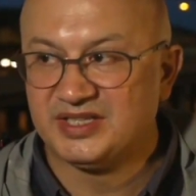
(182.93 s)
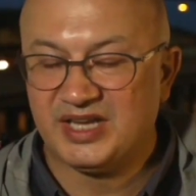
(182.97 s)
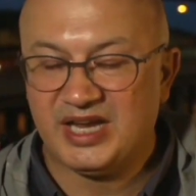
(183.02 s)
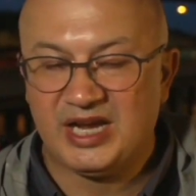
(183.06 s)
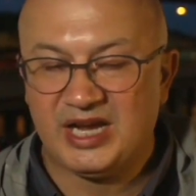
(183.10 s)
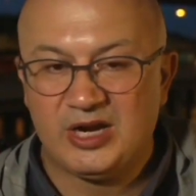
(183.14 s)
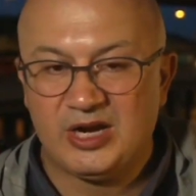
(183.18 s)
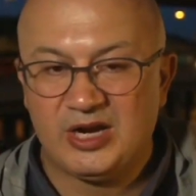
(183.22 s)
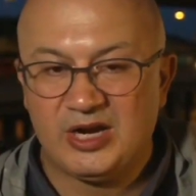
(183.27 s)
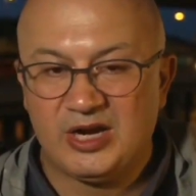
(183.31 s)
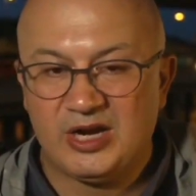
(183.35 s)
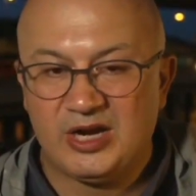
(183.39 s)

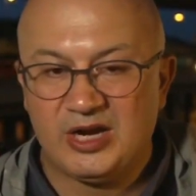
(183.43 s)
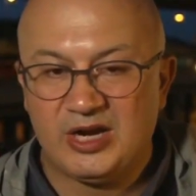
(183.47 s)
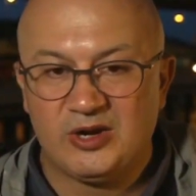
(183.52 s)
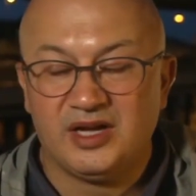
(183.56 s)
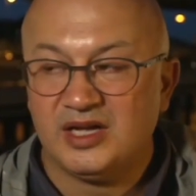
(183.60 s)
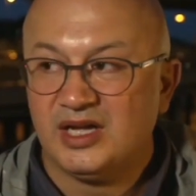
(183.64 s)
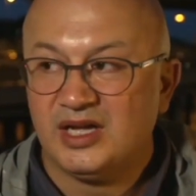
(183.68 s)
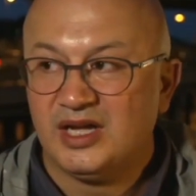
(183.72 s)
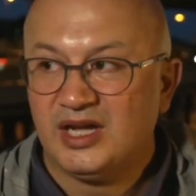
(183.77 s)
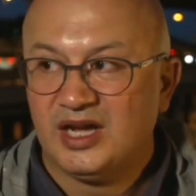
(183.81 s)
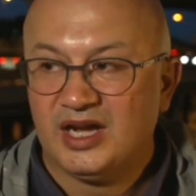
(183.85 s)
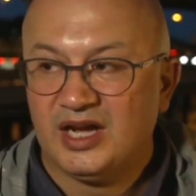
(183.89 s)
However,
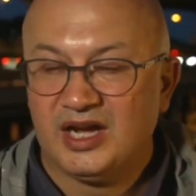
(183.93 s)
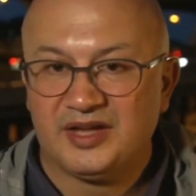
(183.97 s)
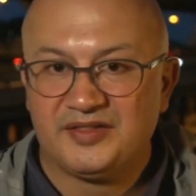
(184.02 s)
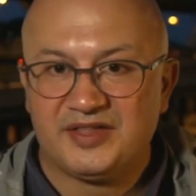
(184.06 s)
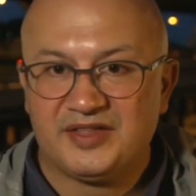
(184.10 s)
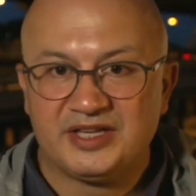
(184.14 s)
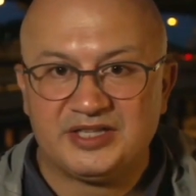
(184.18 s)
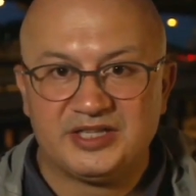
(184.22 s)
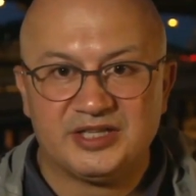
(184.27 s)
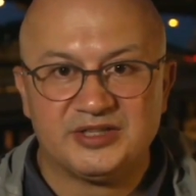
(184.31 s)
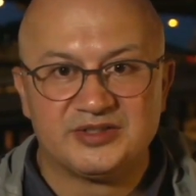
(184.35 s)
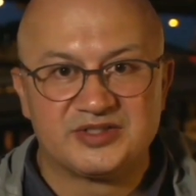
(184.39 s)
uh,
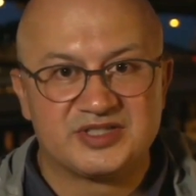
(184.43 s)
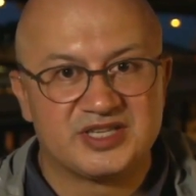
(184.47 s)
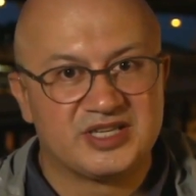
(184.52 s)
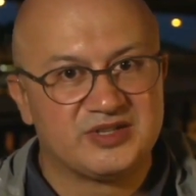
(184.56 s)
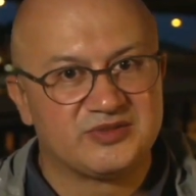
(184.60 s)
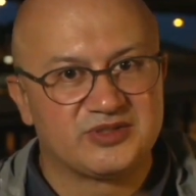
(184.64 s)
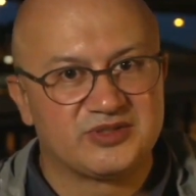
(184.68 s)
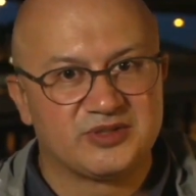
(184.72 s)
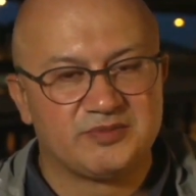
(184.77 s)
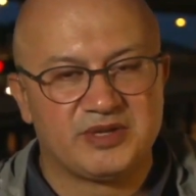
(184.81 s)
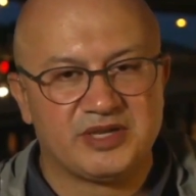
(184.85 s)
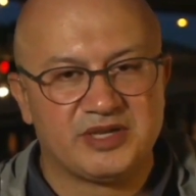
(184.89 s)
they don't seem
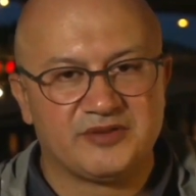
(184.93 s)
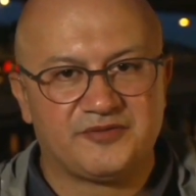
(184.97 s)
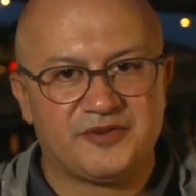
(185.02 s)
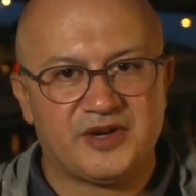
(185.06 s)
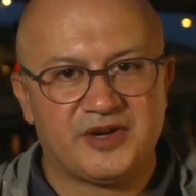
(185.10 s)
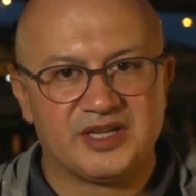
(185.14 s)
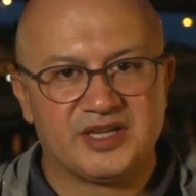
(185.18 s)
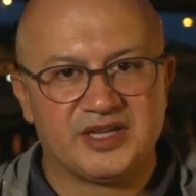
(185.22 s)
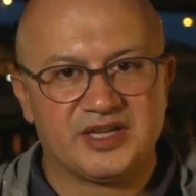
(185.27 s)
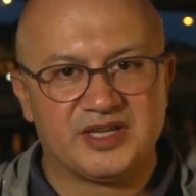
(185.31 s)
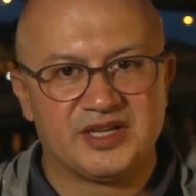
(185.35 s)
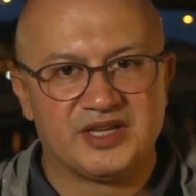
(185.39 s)
to have been
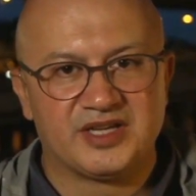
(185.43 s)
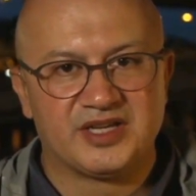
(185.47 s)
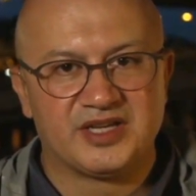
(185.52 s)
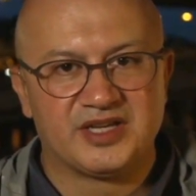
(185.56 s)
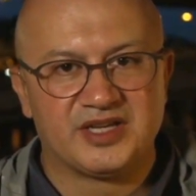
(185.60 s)
fast enough